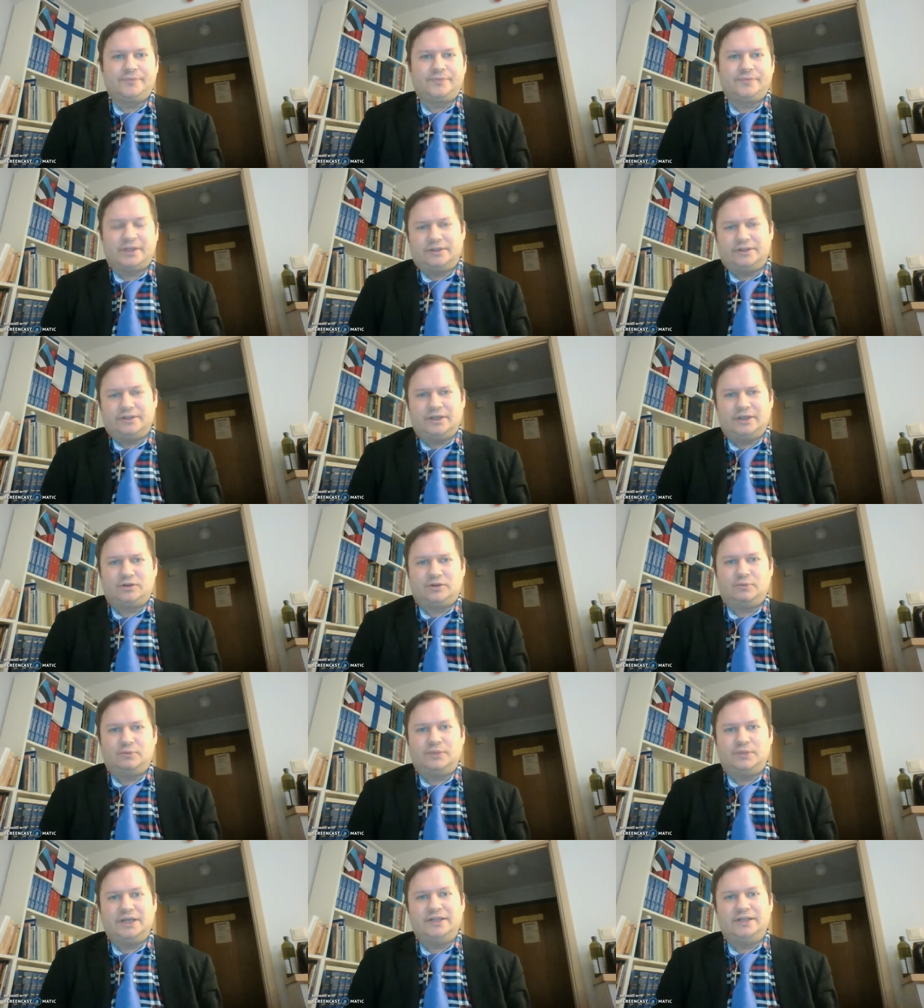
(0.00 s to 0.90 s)
and then
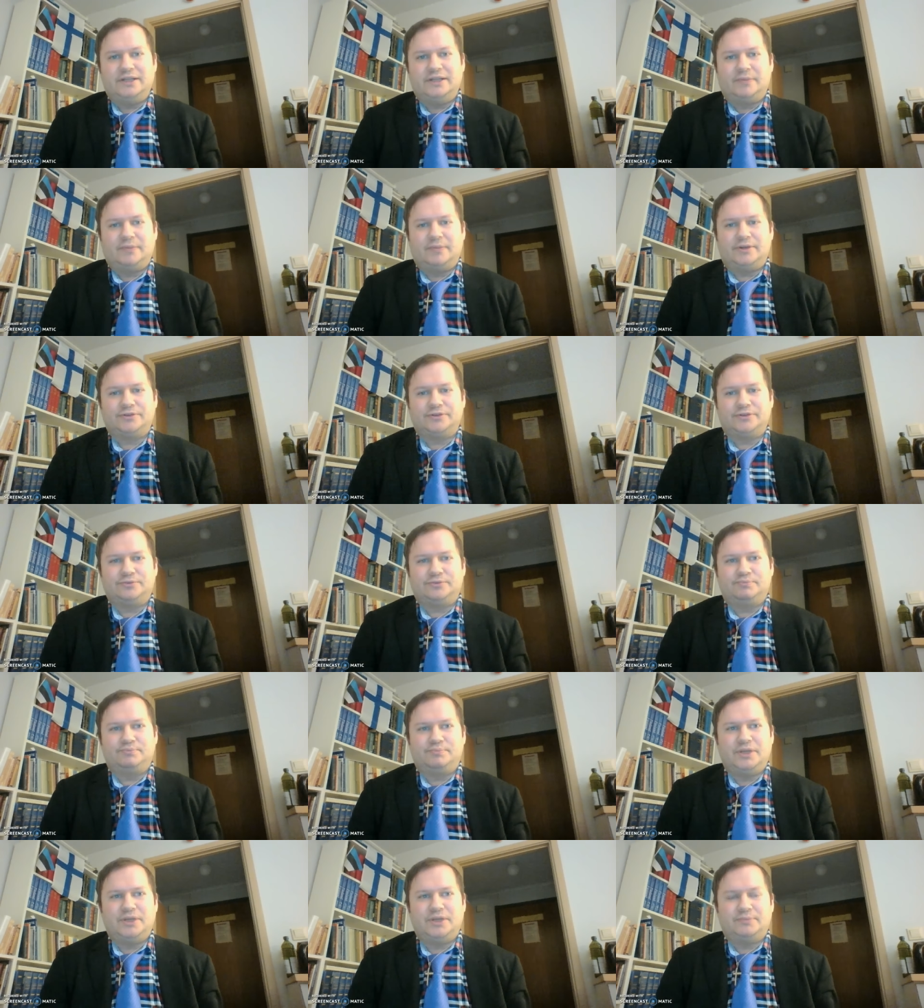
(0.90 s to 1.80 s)
complaining about
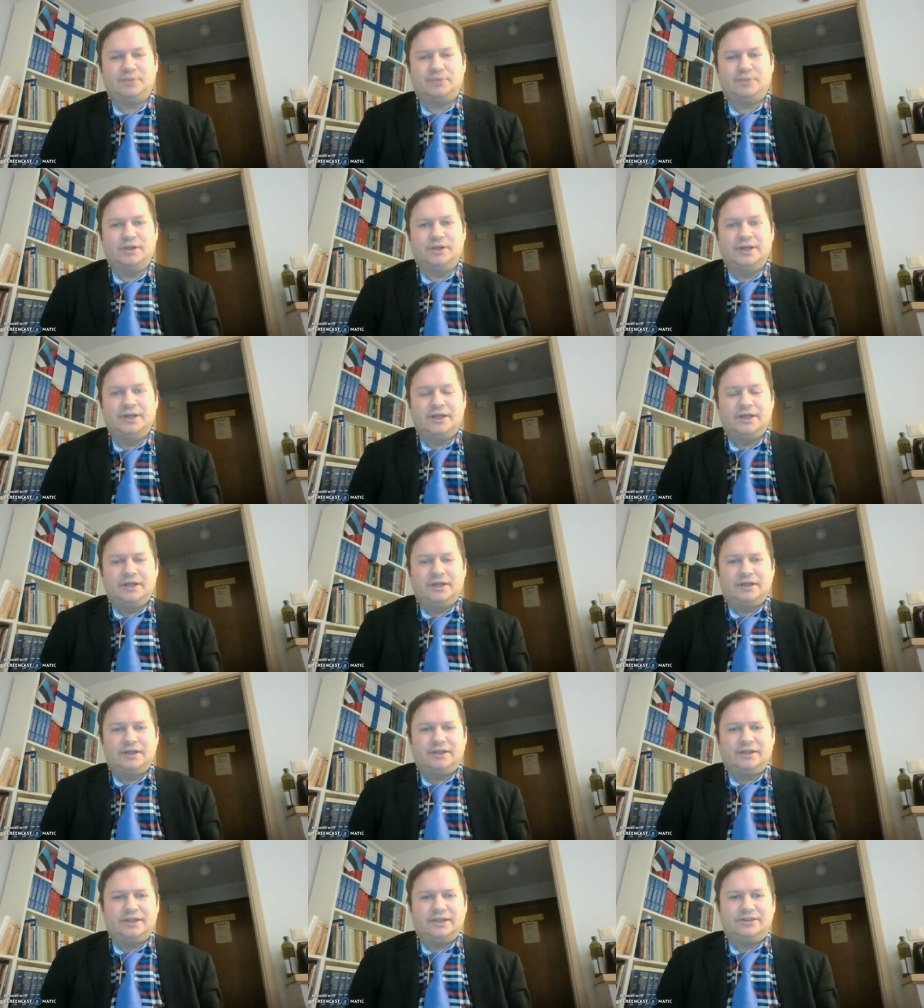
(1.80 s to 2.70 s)
people
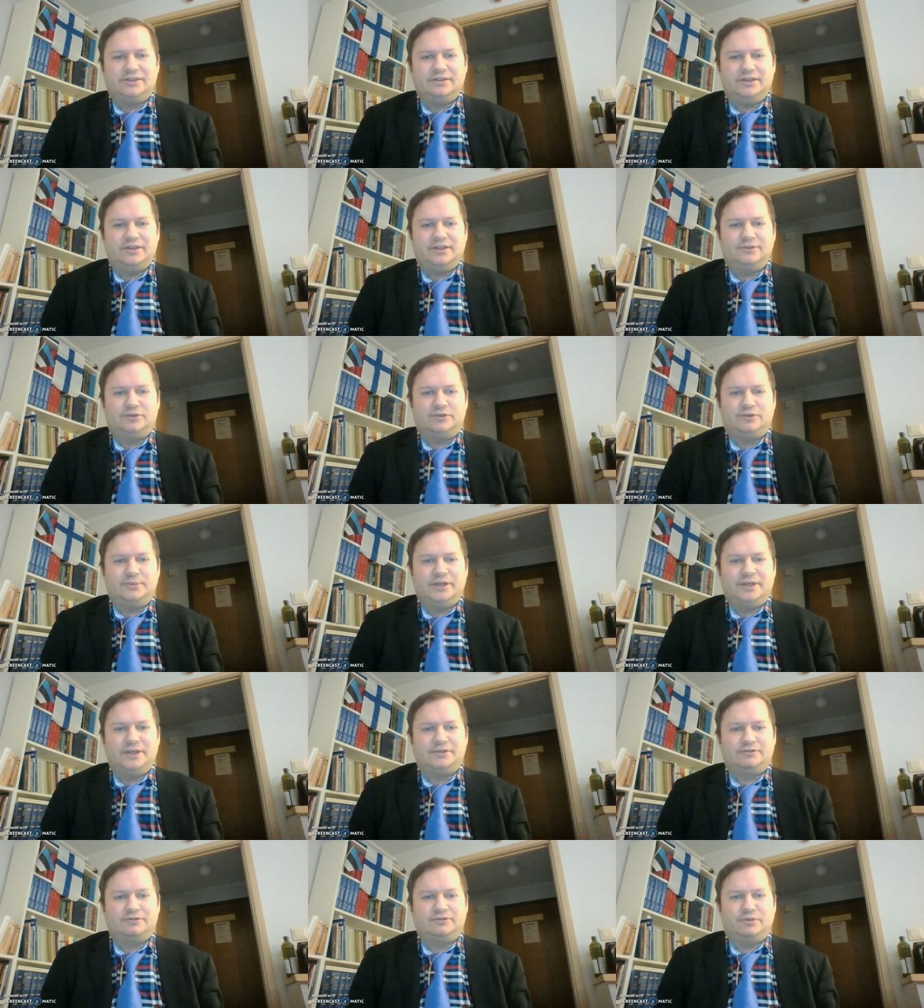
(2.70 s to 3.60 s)
getting the
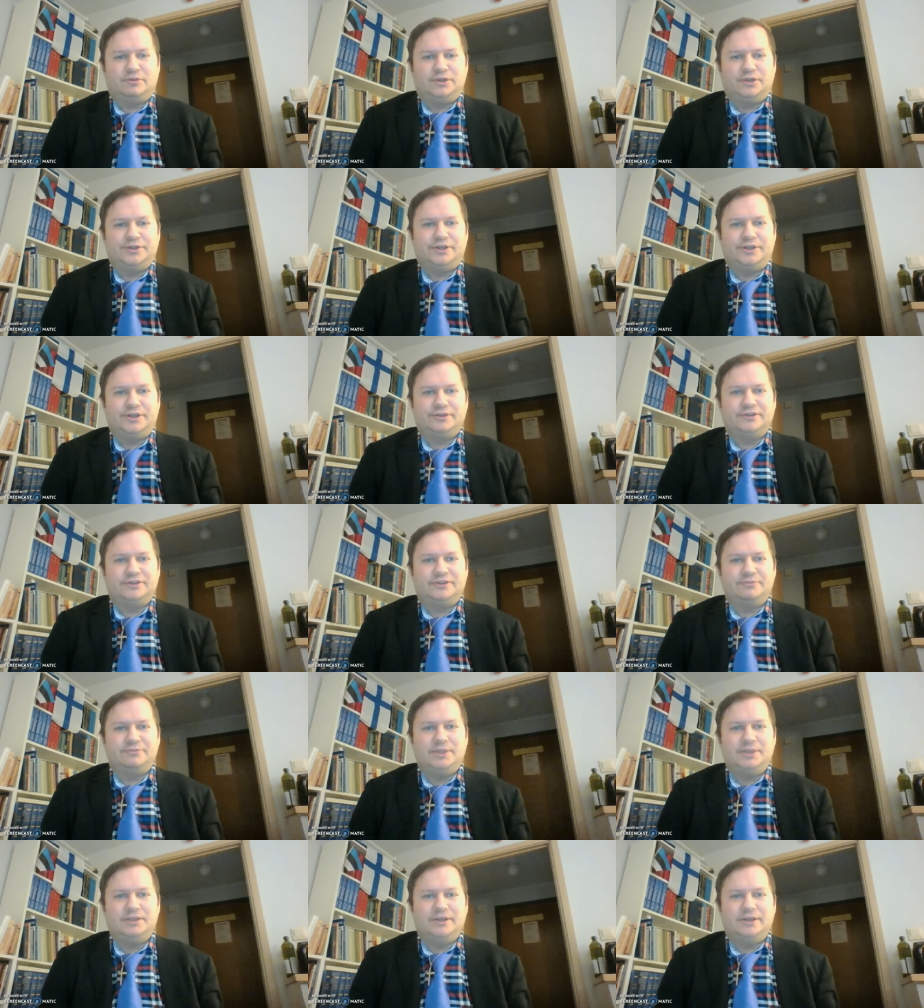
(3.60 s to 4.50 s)
information from alternative
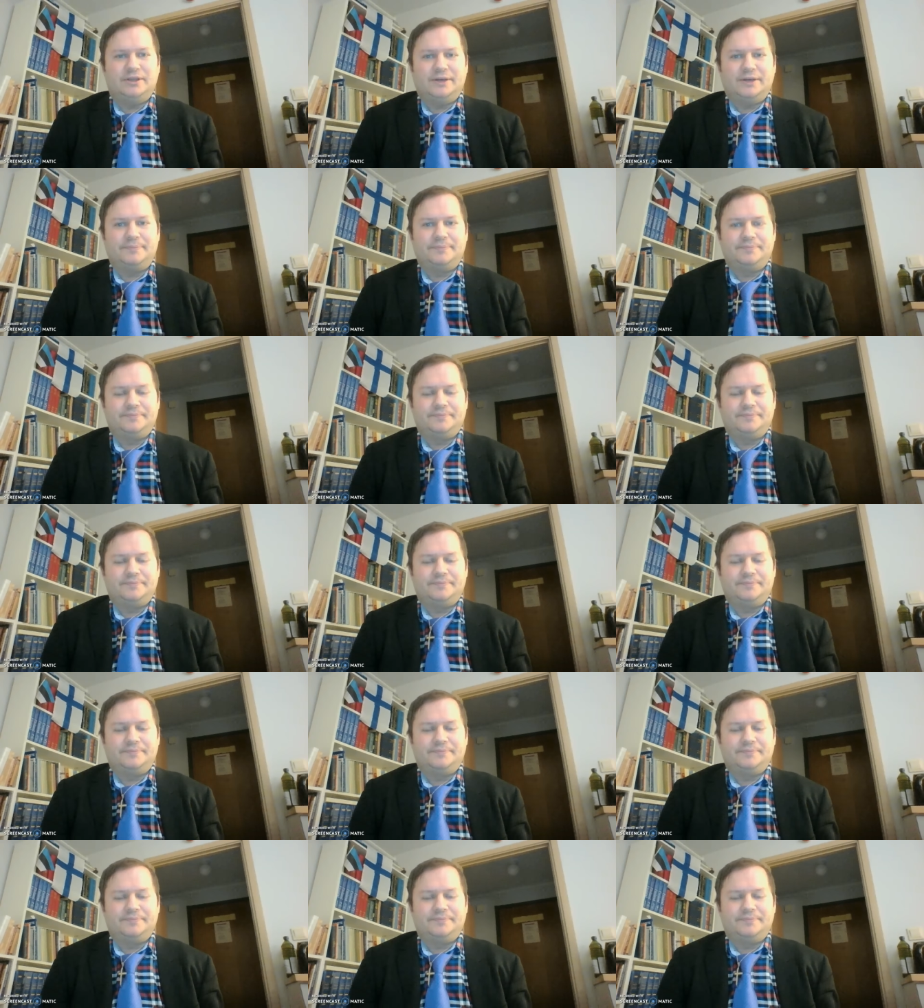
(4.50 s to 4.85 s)
media.